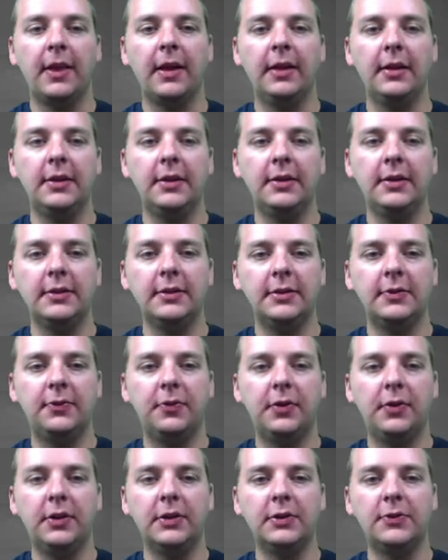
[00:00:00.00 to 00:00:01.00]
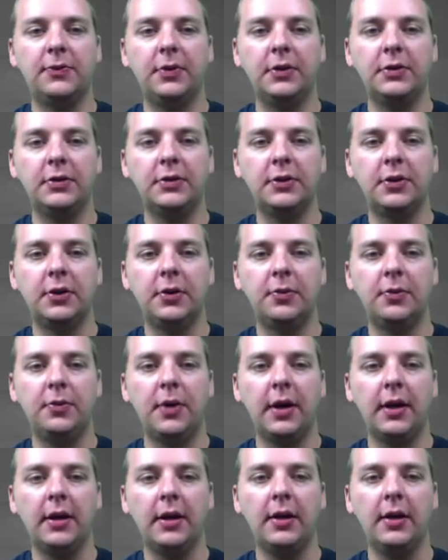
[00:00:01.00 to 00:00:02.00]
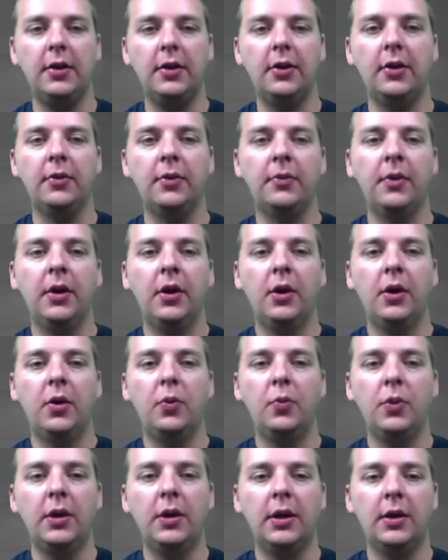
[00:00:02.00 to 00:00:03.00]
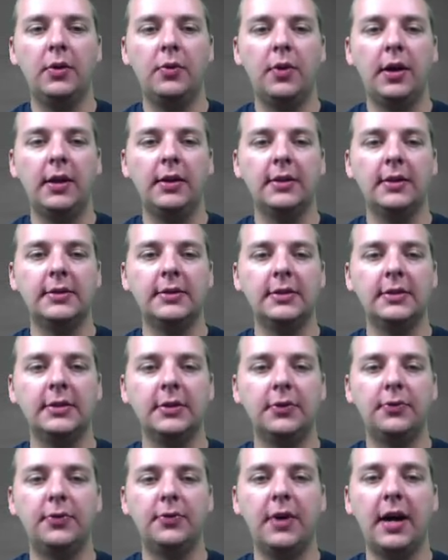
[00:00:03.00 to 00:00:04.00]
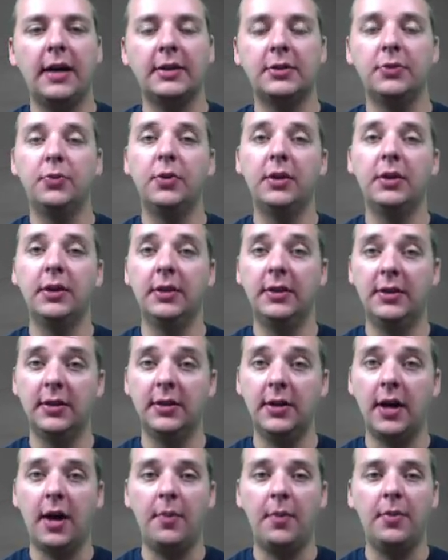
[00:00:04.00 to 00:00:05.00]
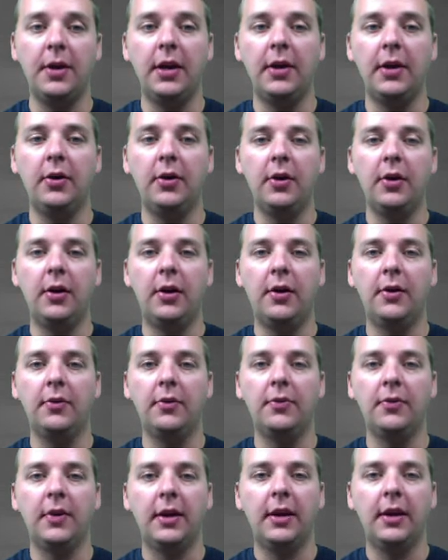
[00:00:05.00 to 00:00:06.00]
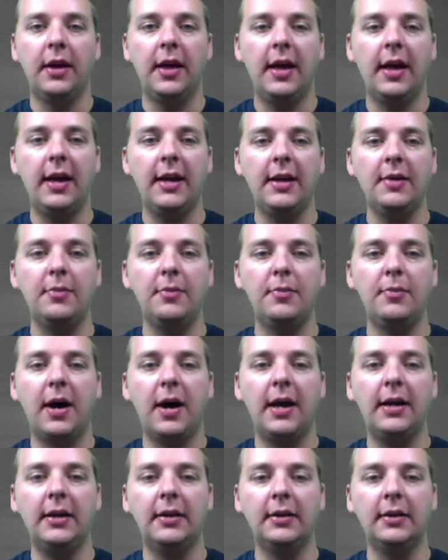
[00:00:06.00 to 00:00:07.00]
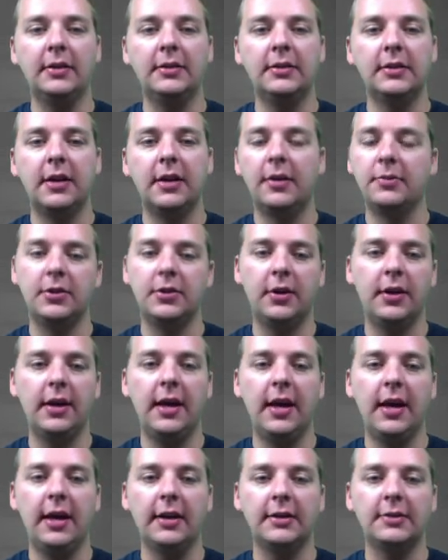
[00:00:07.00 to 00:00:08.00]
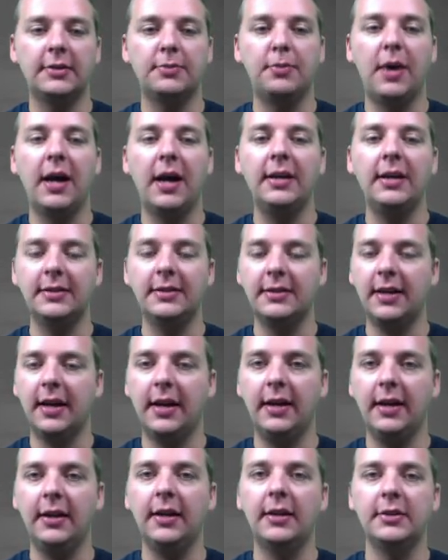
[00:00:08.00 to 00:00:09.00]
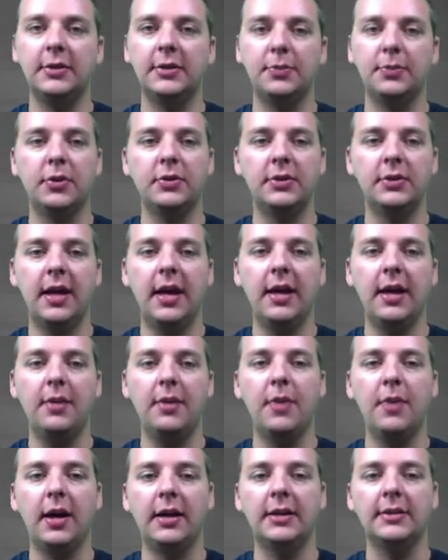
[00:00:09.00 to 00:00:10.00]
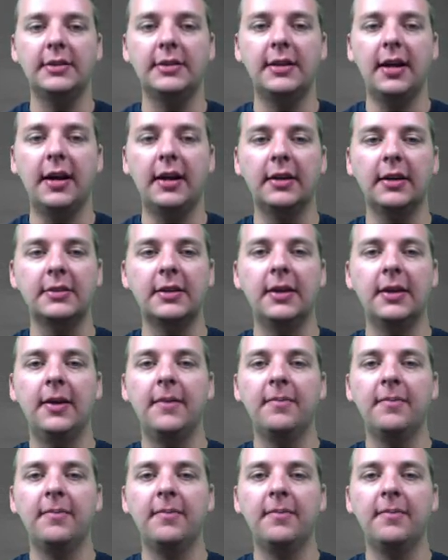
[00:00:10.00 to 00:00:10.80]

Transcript: is, for this first term right here, we can write this as a fraction with the denominator of x minus 8 as opposed to 8 minus x,